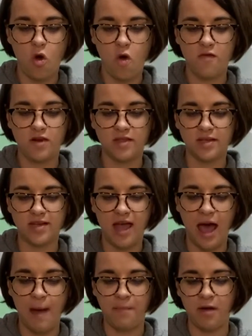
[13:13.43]
over the
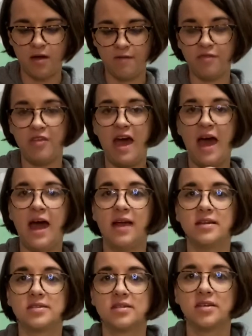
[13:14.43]
top of
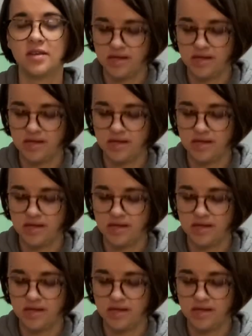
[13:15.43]
that